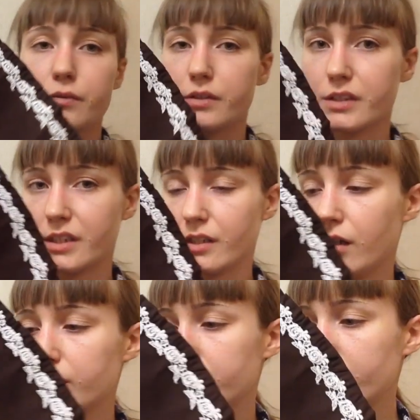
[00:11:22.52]
ordered it.
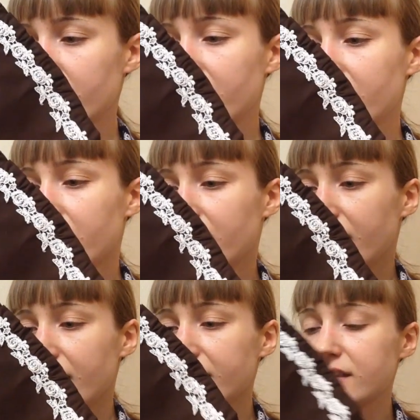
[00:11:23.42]

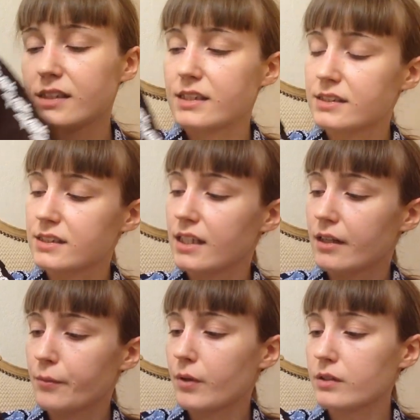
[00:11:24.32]
It is that
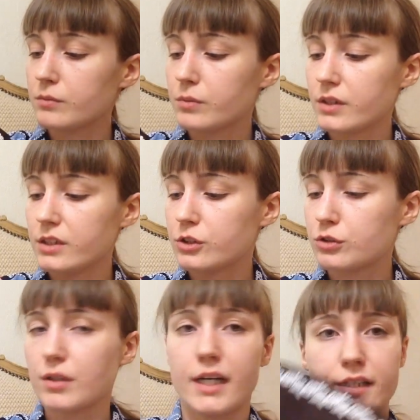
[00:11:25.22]
I want to really
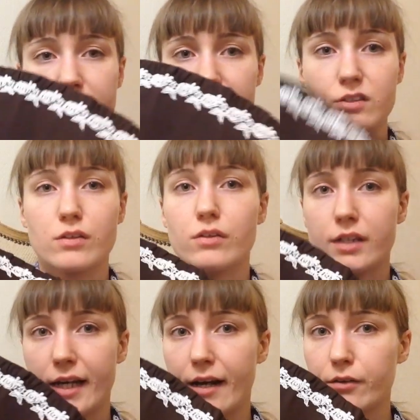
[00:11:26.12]
try this
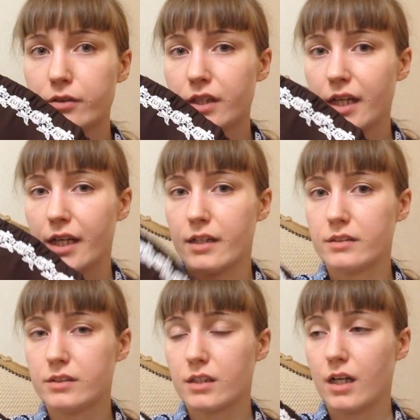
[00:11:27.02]
look out,
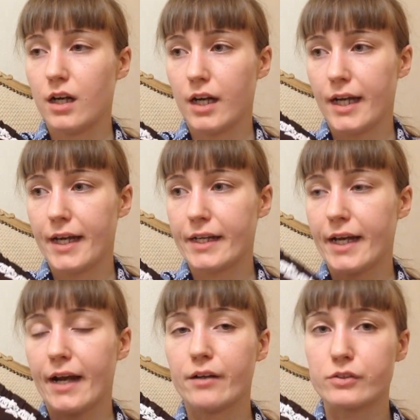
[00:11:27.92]
and Anna
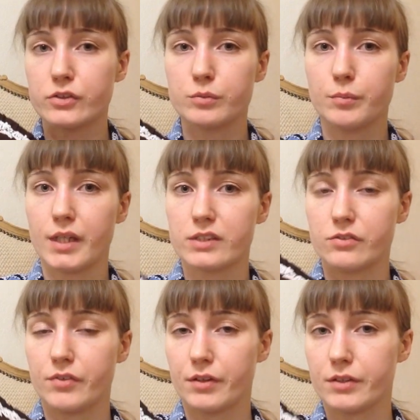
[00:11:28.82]
House makes
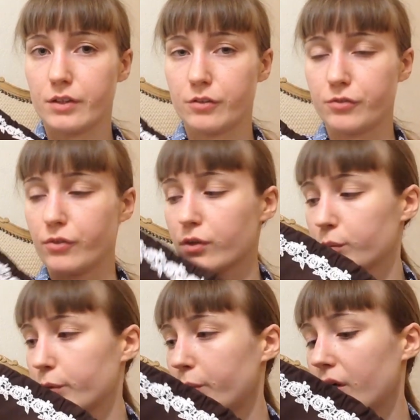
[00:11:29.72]
very
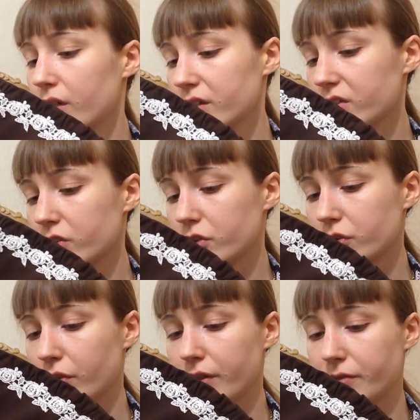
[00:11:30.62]
affordable bonnets,
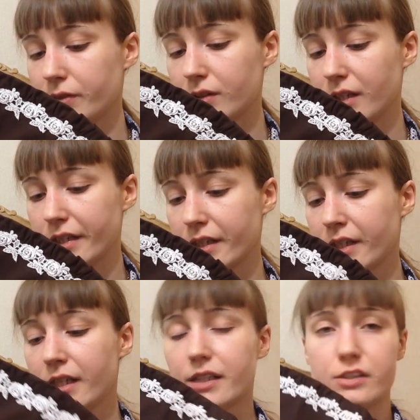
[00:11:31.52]
so I felt like
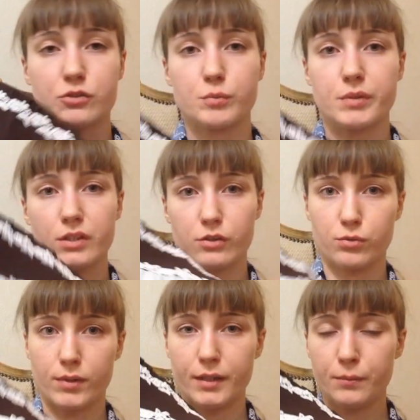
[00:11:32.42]
this would be a
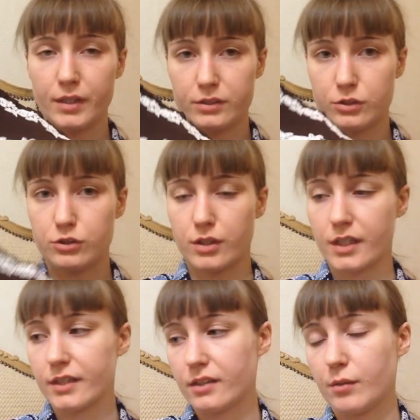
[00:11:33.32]
great way to
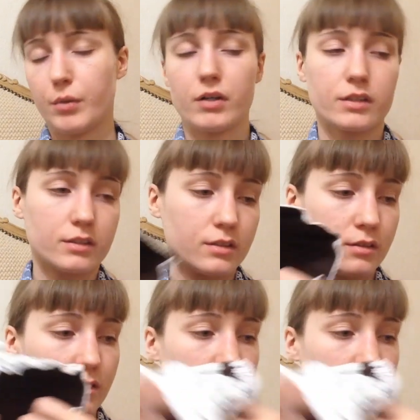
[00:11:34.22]
try the bonnet.